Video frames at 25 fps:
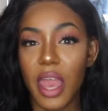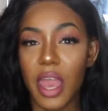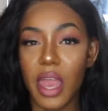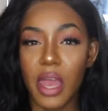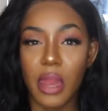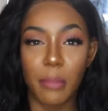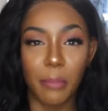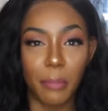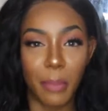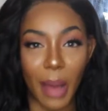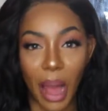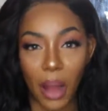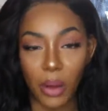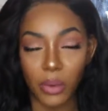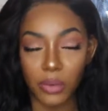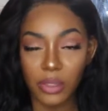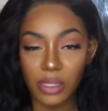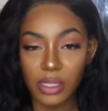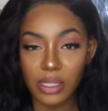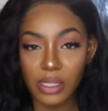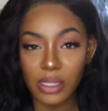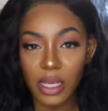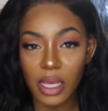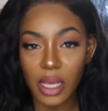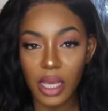and
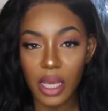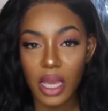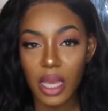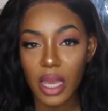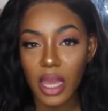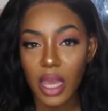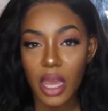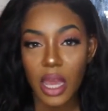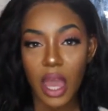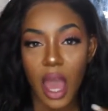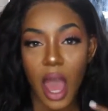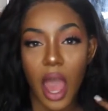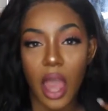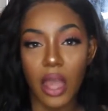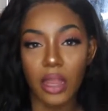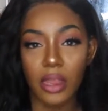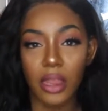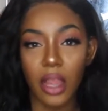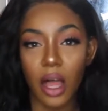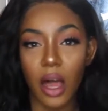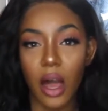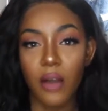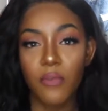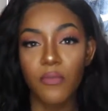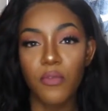bouncy. I
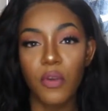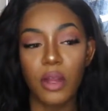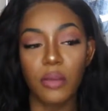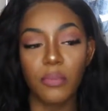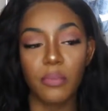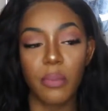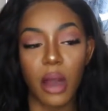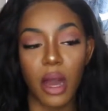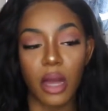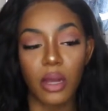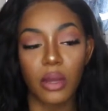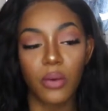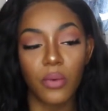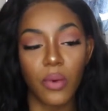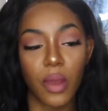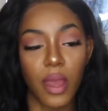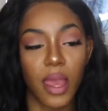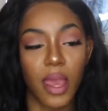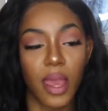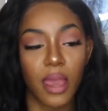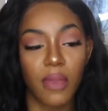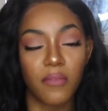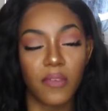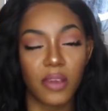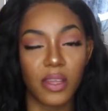love when body
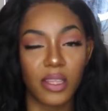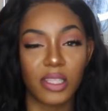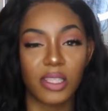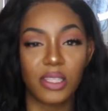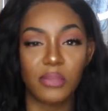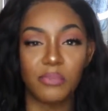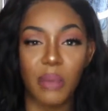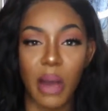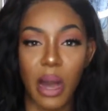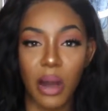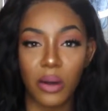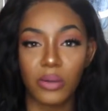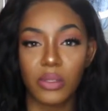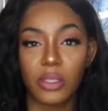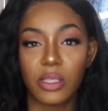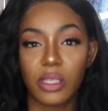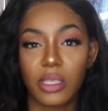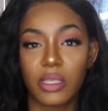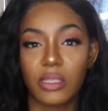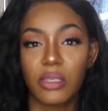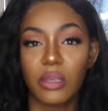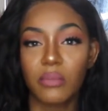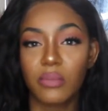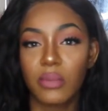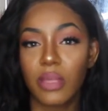wave it's
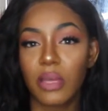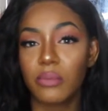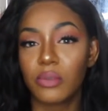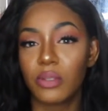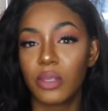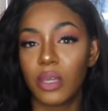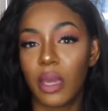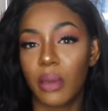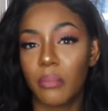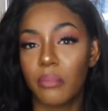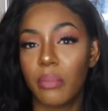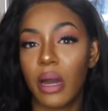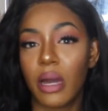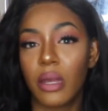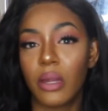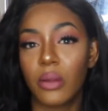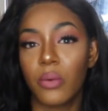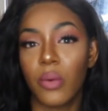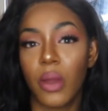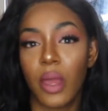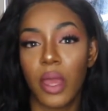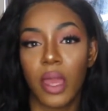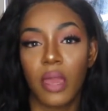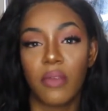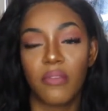bouncy. Sometimes you get body
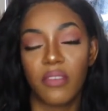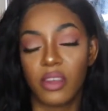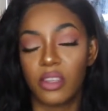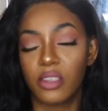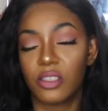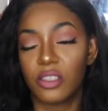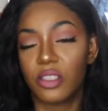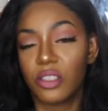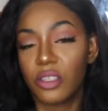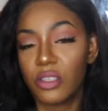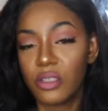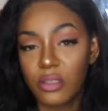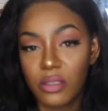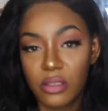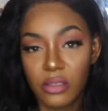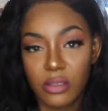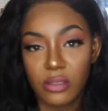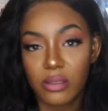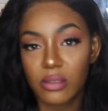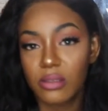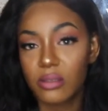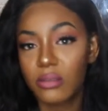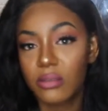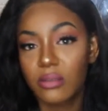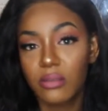wave and it's
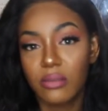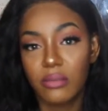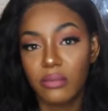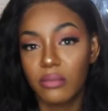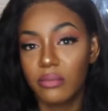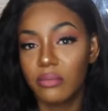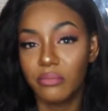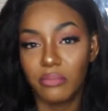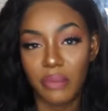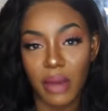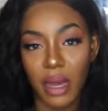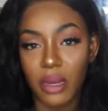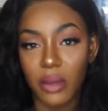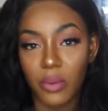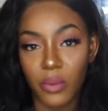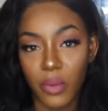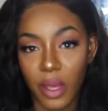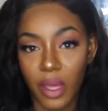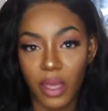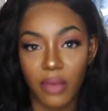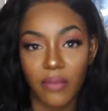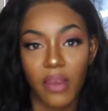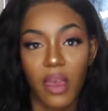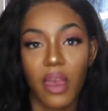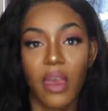just body
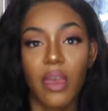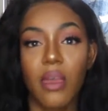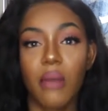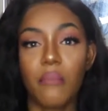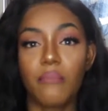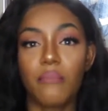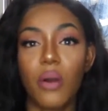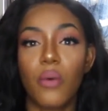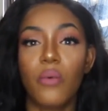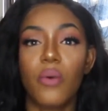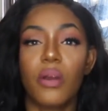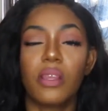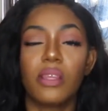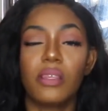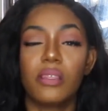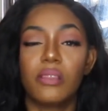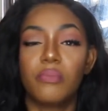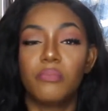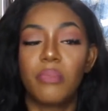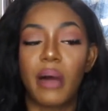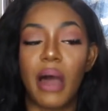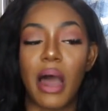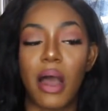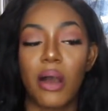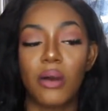wave, but when
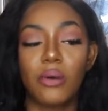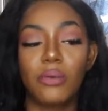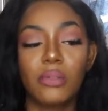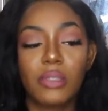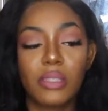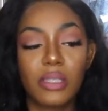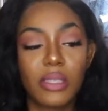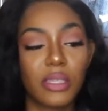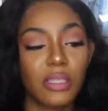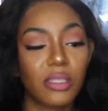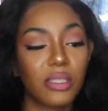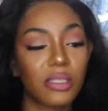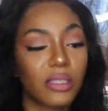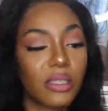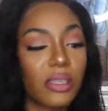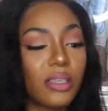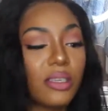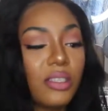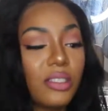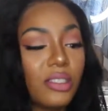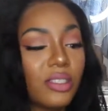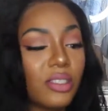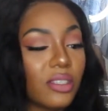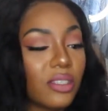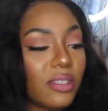it bounces
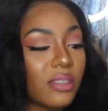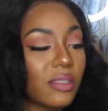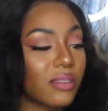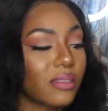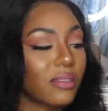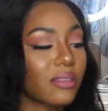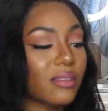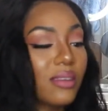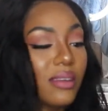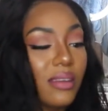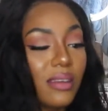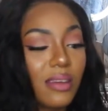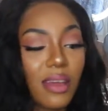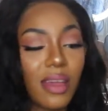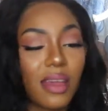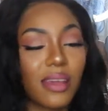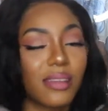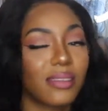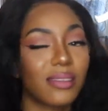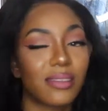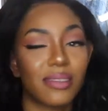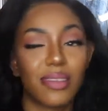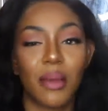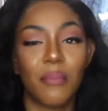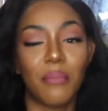
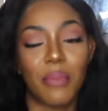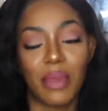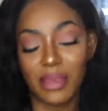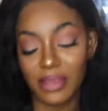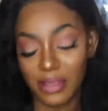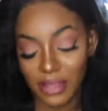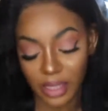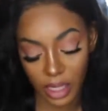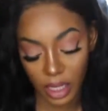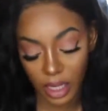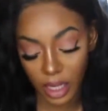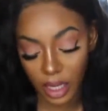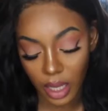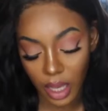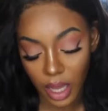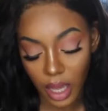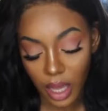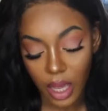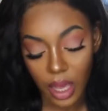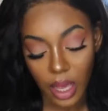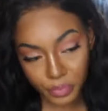it's amazing.